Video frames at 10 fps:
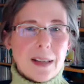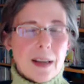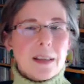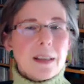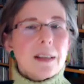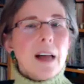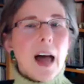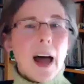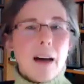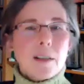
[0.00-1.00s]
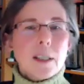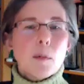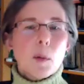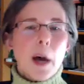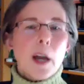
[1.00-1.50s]
I still have some
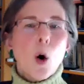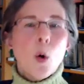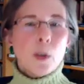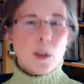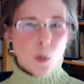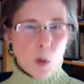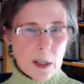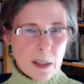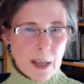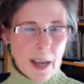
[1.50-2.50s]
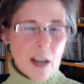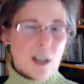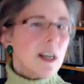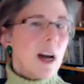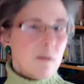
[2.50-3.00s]
of my oldest ones. I
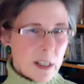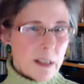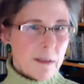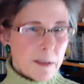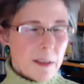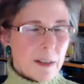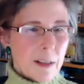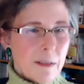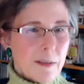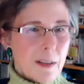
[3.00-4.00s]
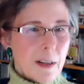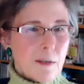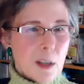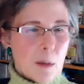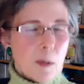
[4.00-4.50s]
actually got rid of
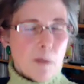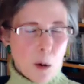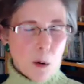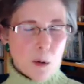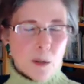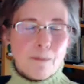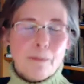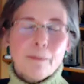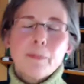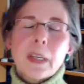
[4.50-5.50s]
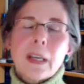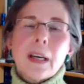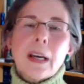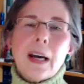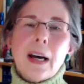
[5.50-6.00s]
some of those.
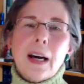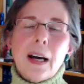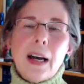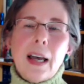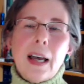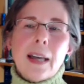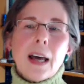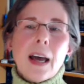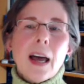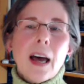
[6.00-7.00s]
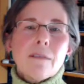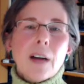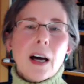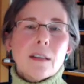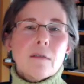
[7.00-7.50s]
And I have
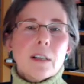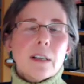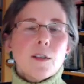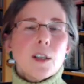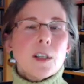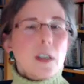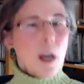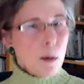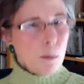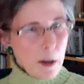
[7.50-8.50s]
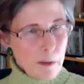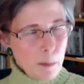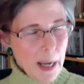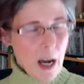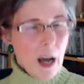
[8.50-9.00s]
gotten rid of some of
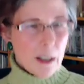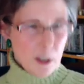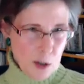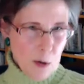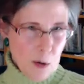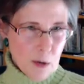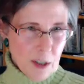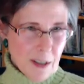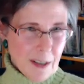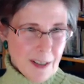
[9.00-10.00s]
my college notes,